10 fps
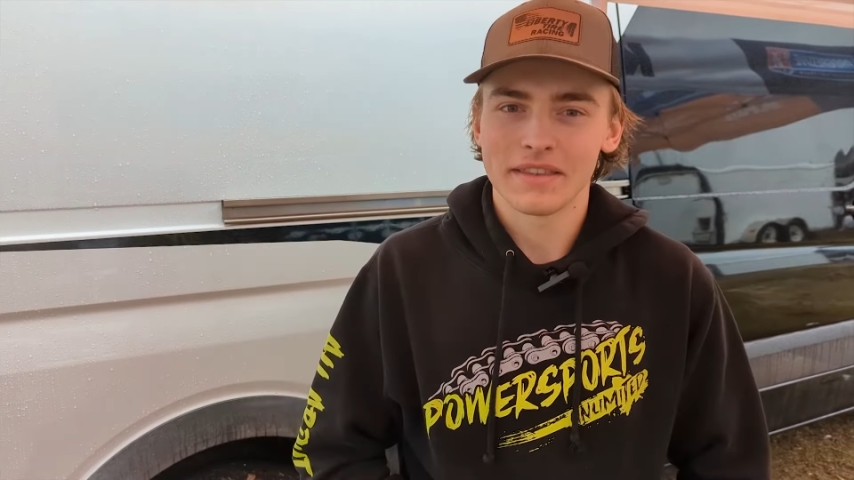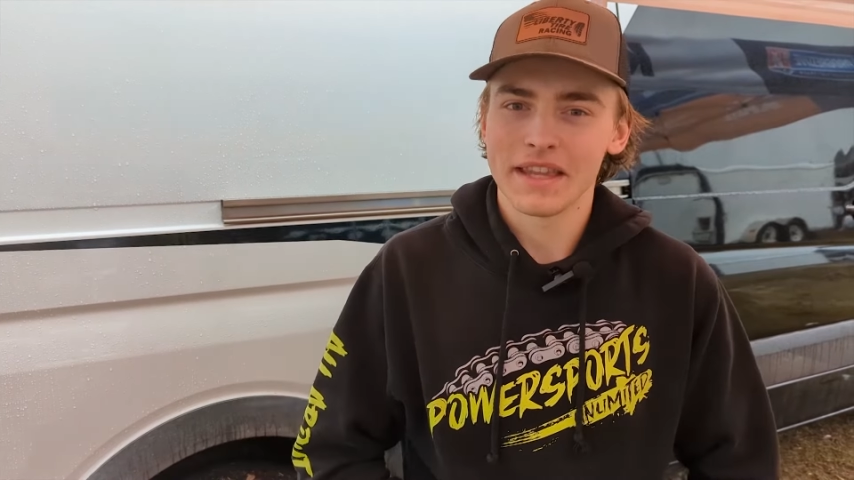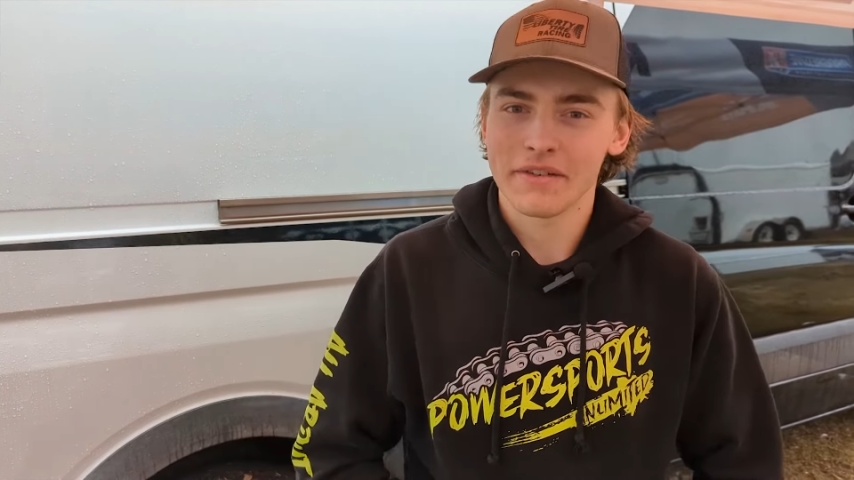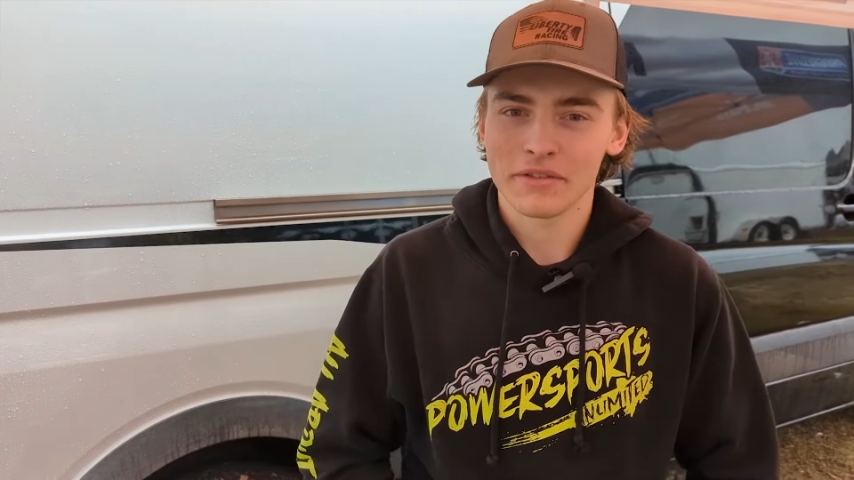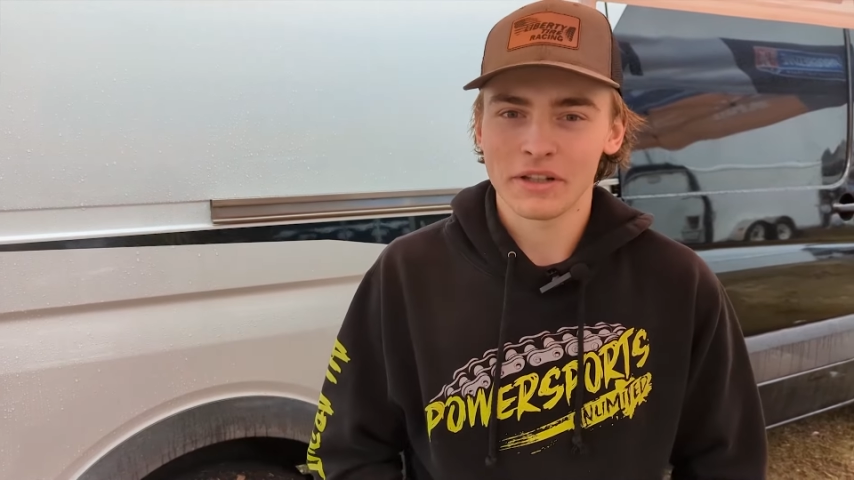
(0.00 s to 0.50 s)

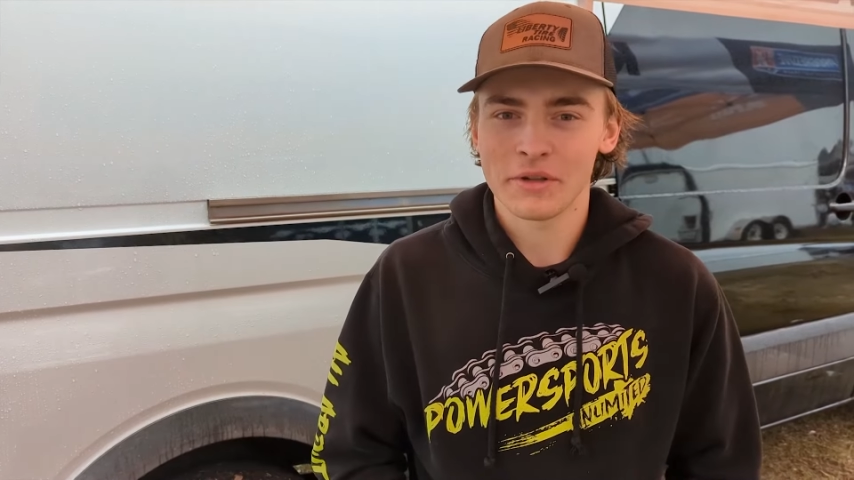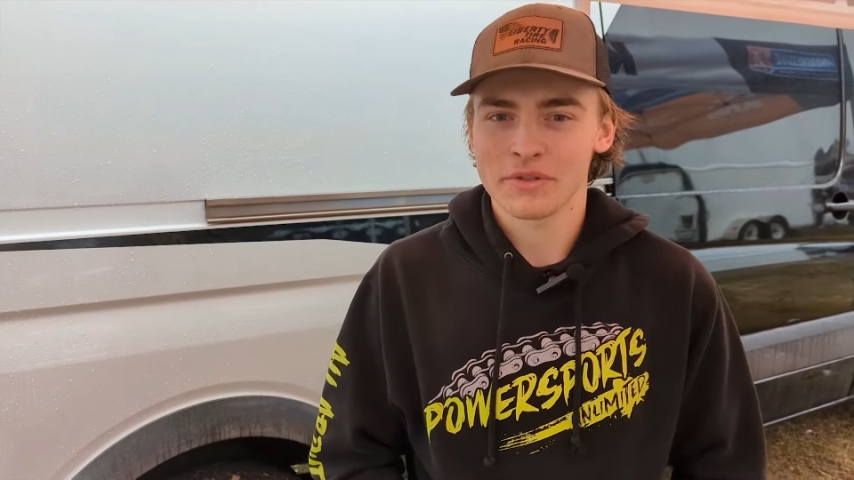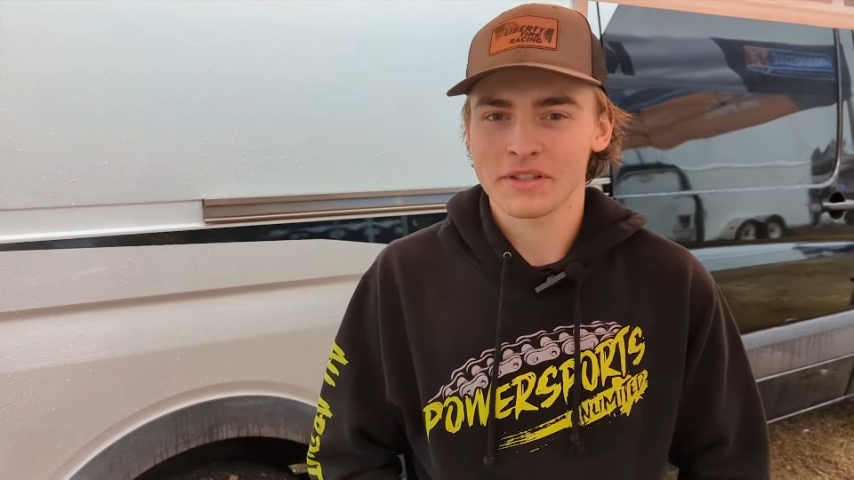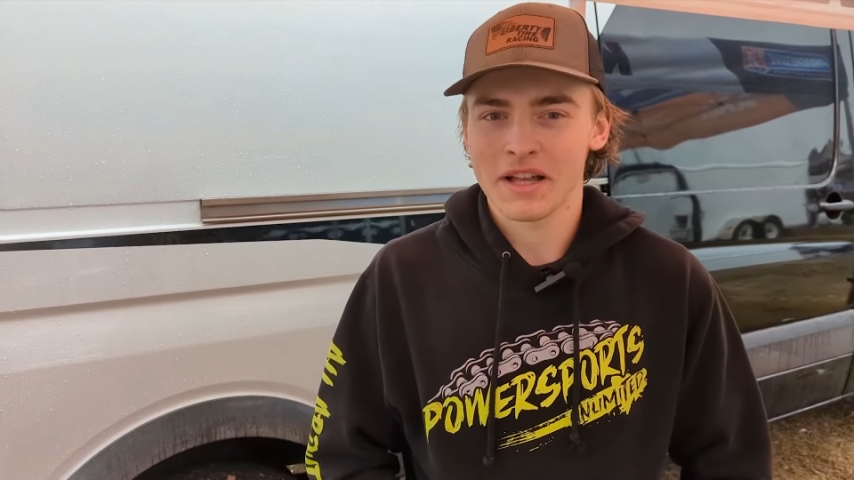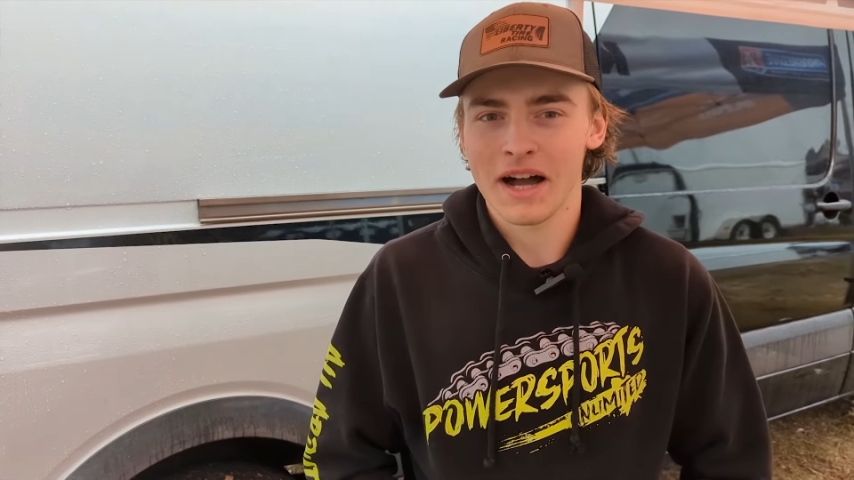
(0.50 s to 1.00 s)
definitely
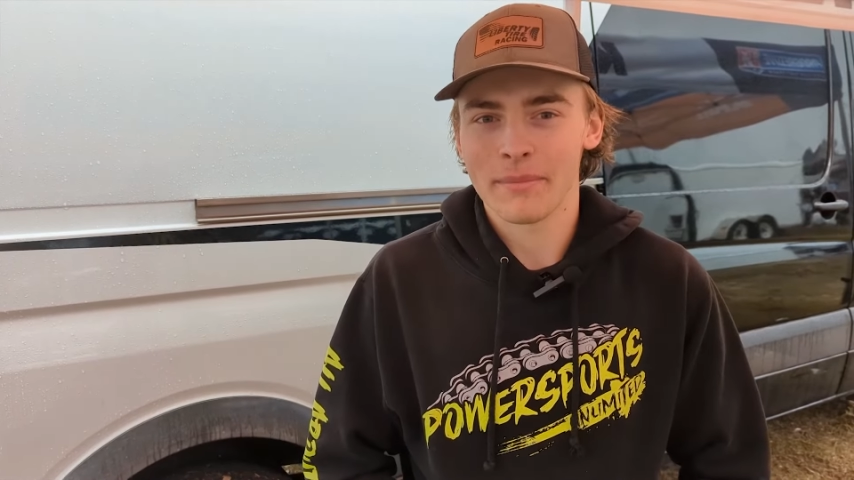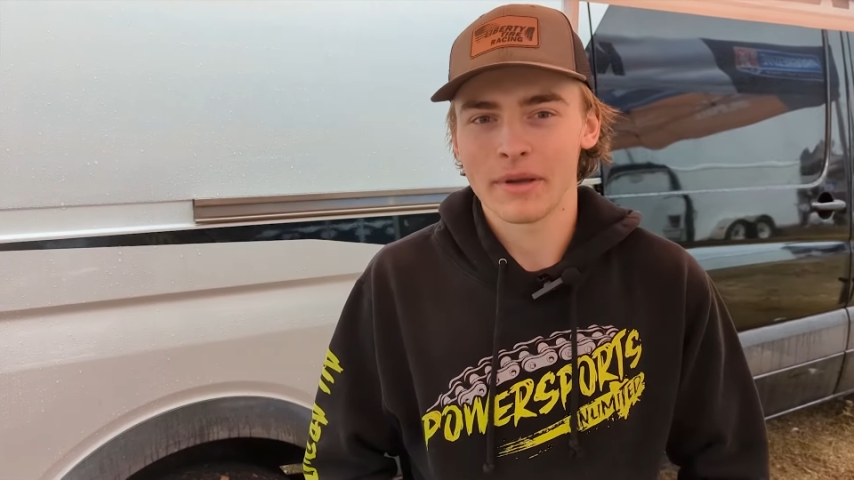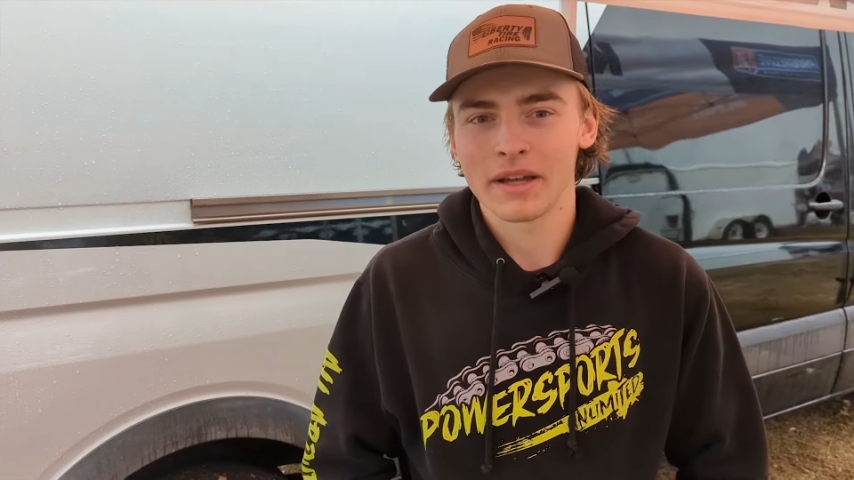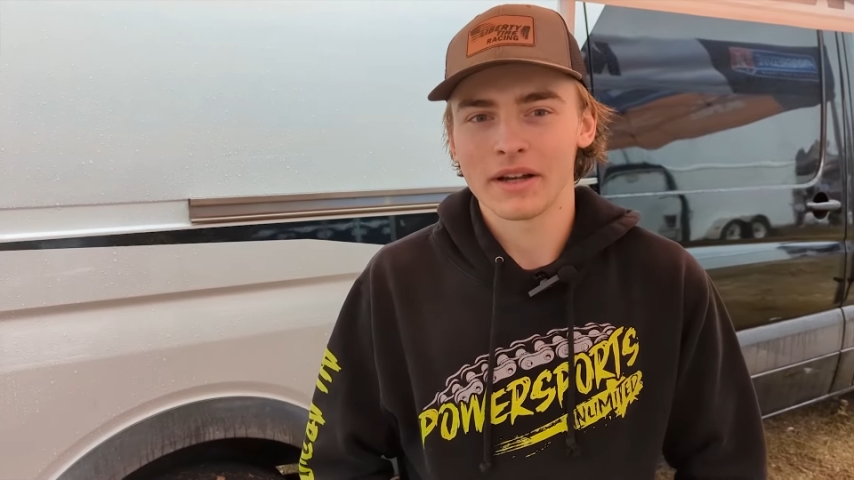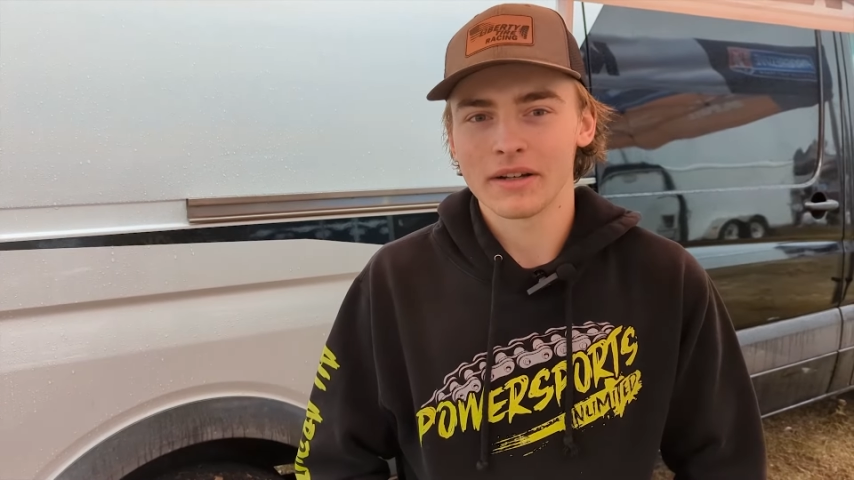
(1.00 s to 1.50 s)
was a lot
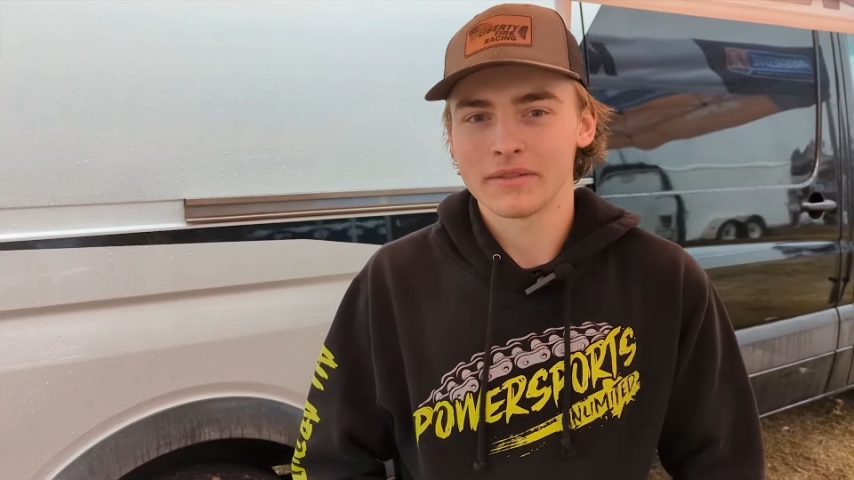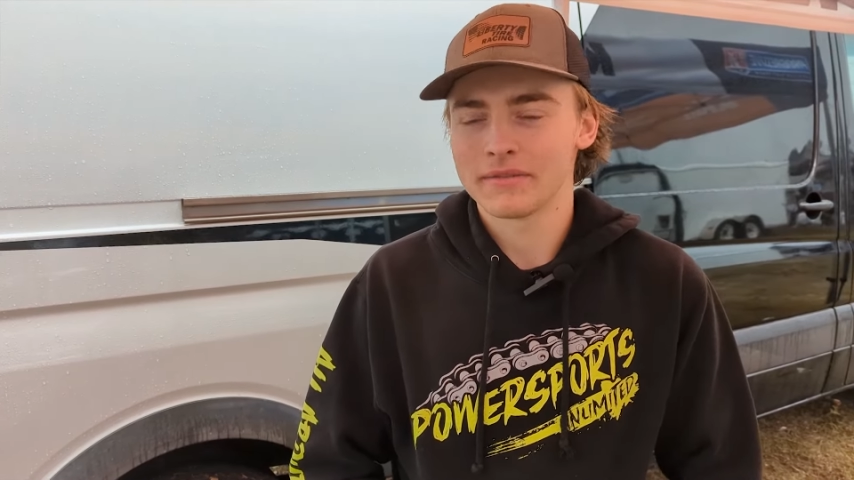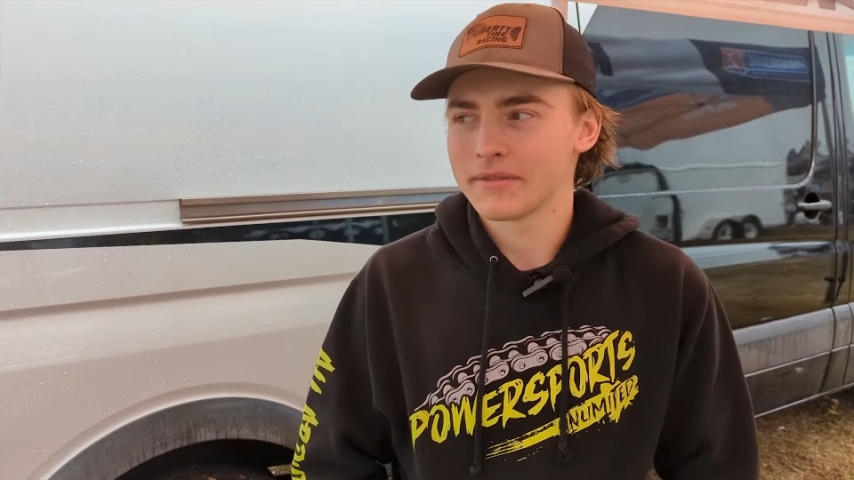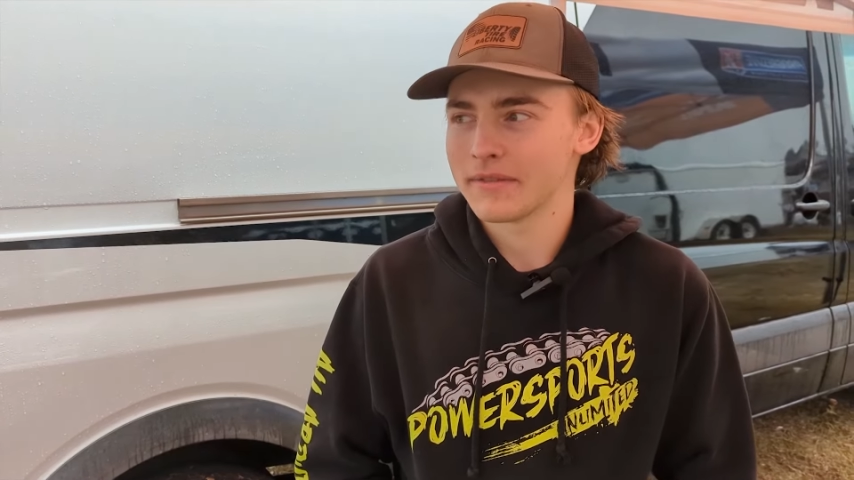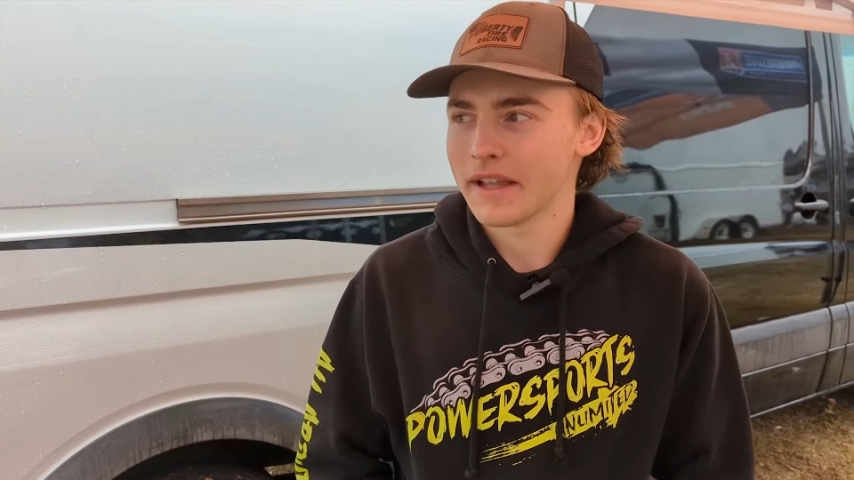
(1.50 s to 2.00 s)
bigger
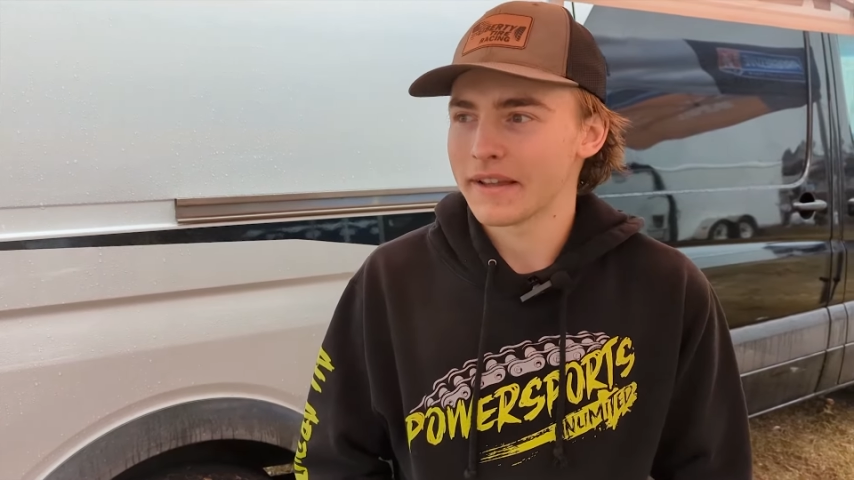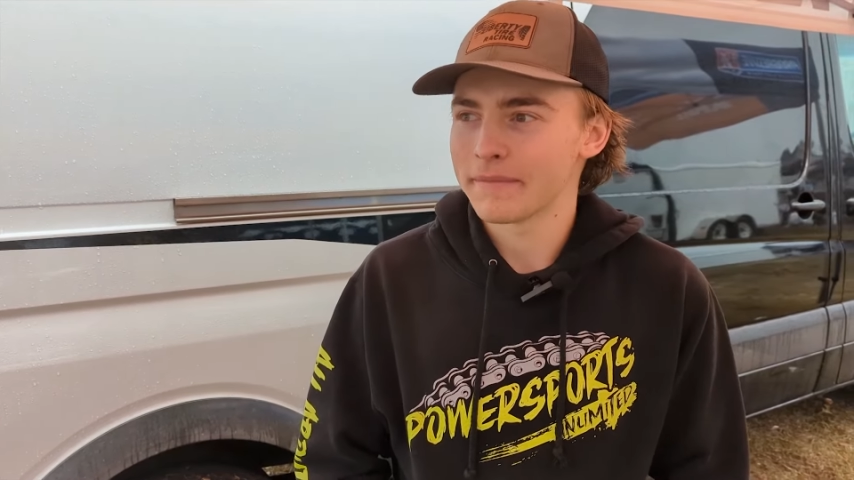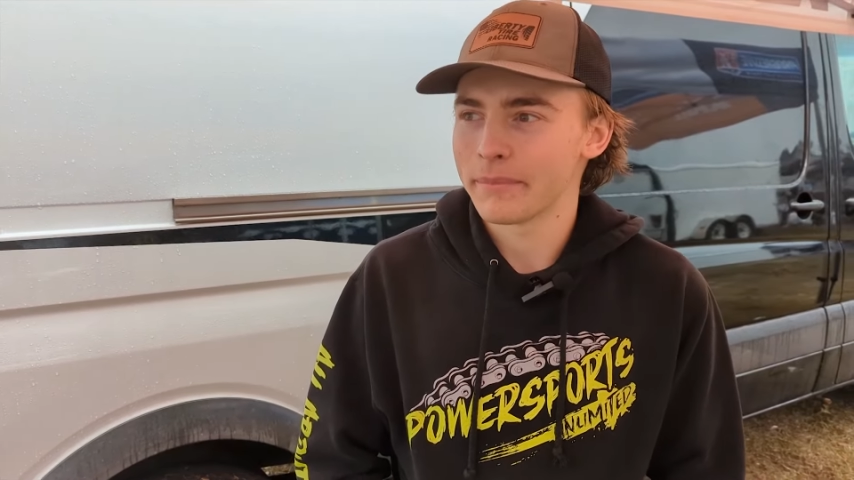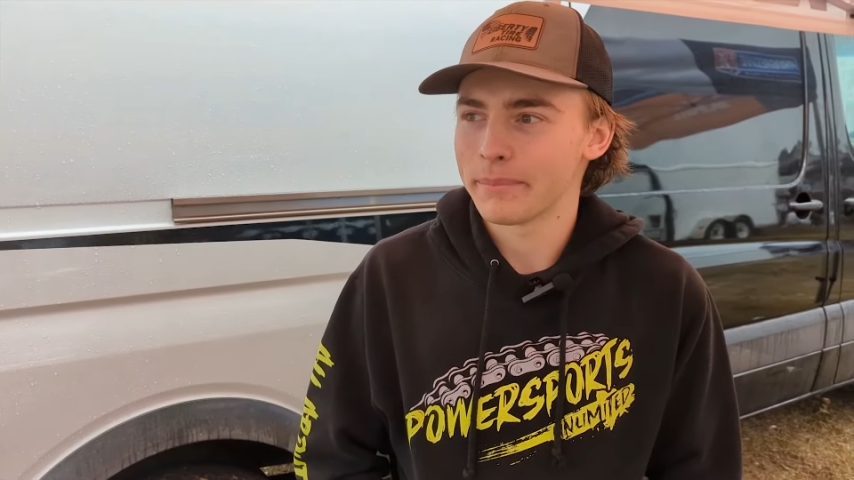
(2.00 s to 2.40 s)
like